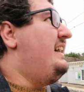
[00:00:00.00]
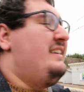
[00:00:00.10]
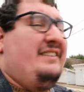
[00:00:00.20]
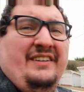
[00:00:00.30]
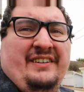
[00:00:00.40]

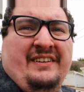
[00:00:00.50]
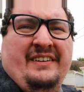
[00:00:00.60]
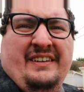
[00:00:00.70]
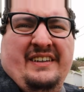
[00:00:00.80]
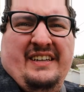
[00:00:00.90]
and
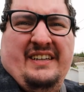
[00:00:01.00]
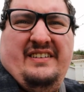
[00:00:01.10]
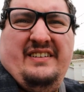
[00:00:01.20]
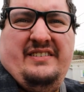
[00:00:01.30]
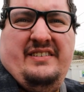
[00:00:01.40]

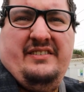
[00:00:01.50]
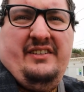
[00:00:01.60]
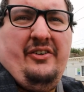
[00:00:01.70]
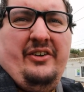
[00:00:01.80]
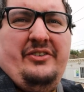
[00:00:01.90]
it is
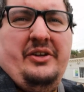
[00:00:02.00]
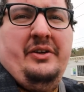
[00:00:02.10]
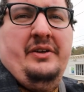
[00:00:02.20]
starting to